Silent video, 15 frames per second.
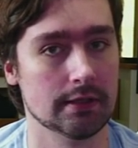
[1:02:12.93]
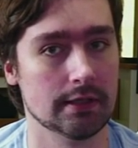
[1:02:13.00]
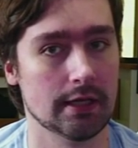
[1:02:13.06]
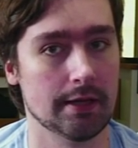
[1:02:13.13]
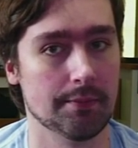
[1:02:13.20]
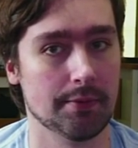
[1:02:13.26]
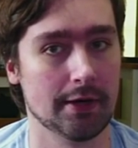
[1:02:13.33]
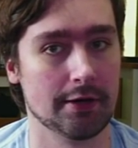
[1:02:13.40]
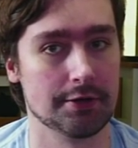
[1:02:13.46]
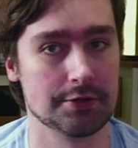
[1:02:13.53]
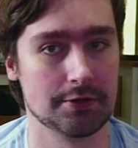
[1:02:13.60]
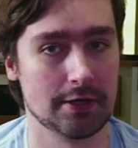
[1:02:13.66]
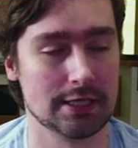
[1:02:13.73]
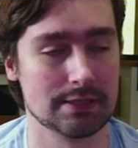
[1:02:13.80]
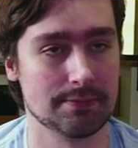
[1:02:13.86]
Empire
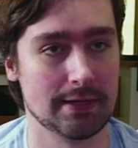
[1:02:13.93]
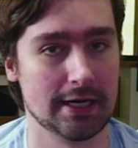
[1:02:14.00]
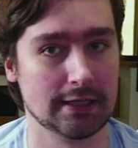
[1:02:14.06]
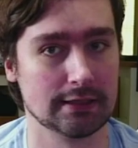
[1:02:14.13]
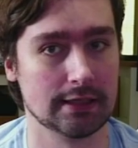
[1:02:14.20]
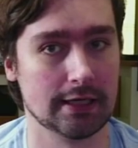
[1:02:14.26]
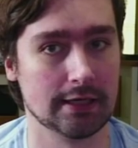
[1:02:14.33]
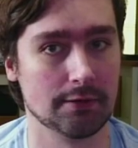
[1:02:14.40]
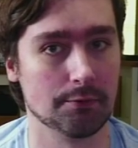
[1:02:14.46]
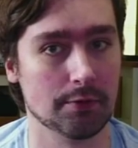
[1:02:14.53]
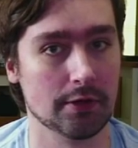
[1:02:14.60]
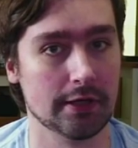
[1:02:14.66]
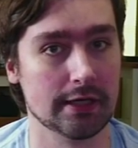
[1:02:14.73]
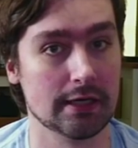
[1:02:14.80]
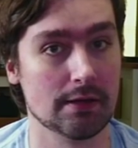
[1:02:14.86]
Strikes Back that I could
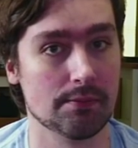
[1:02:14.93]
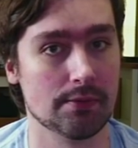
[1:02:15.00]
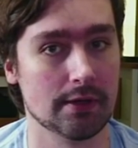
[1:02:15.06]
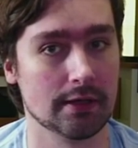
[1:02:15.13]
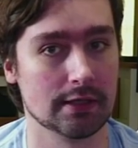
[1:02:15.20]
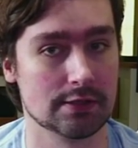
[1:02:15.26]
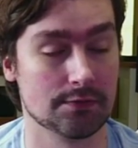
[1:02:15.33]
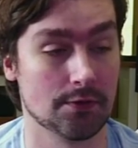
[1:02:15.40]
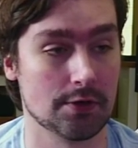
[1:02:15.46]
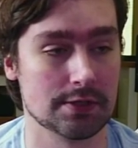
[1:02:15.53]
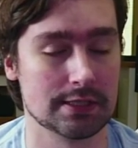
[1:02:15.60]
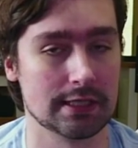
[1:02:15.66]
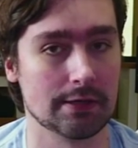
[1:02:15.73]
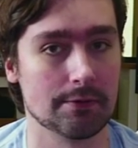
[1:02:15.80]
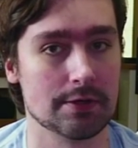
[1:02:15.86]
really nitpick as far as
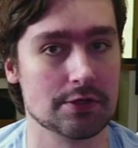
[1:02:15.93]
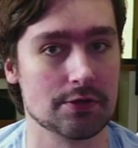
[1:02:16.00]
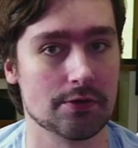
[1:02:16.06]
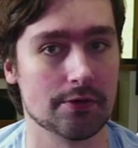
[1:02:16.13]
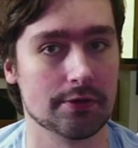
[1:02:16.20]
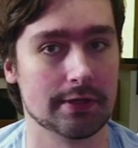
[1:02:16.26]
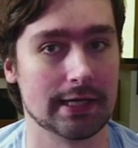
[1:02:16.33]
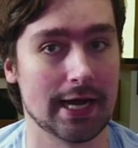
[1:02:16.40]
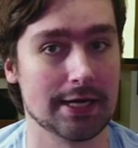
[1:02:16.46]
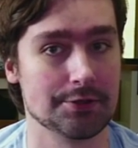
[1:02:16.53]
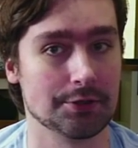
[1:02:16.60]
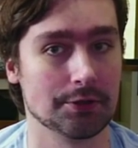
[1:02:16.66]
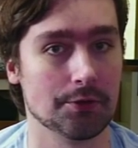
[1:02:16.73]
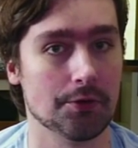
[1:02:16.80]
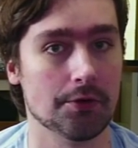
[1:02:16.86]
the original
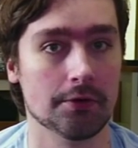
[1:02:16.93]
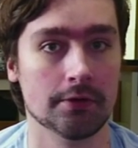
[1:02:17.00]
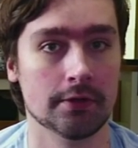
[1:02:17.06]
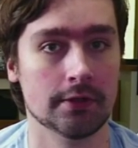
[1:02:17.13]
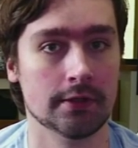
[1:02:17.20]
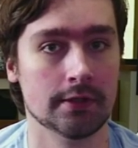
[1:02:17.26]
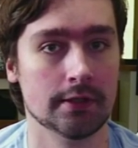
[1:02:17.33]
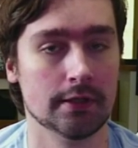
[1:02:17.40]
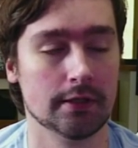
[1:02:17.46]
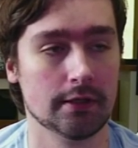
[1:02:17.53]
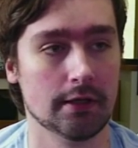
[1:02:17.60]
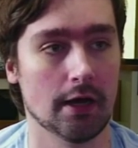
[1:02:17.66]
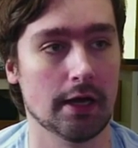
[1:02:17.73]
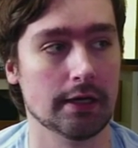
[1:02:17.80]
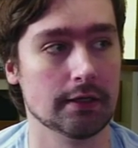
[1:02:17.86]
theatrical
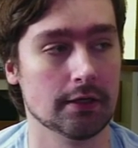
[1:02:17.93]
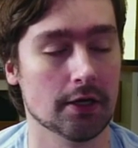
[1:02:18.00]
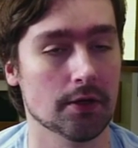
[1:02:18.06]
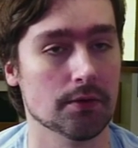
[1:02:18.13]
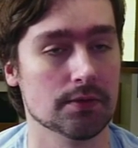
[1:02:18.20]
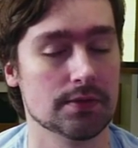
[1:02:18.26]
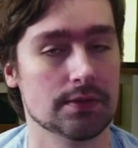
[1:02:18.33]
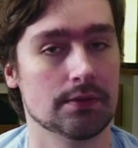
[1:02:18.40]
cut goes.